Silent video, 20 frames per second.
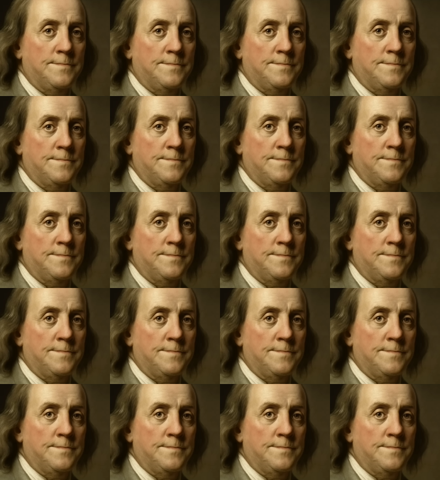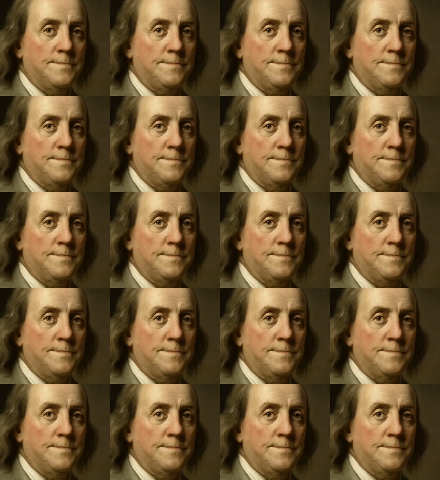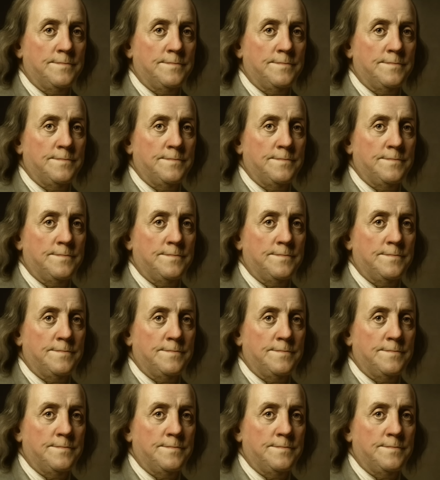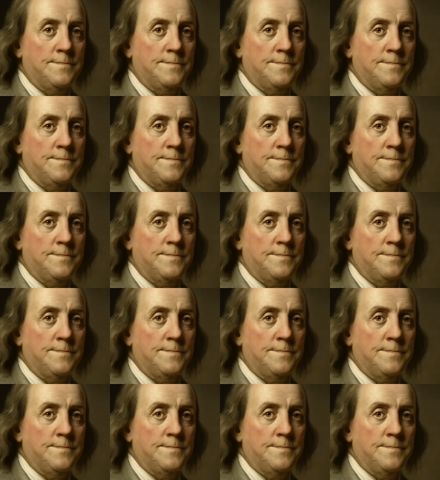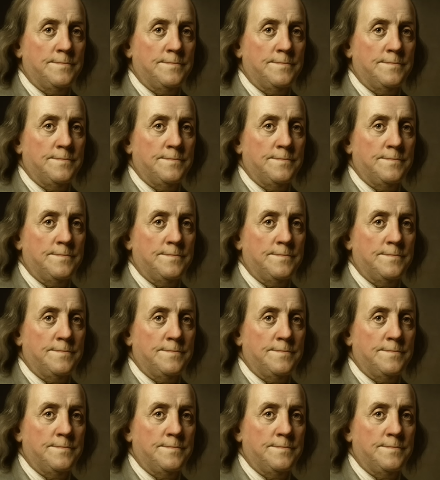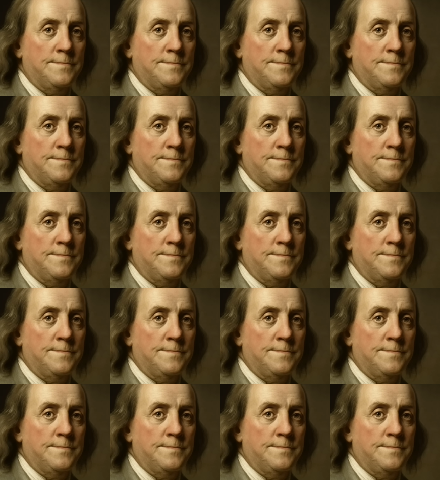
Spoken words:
[no speech]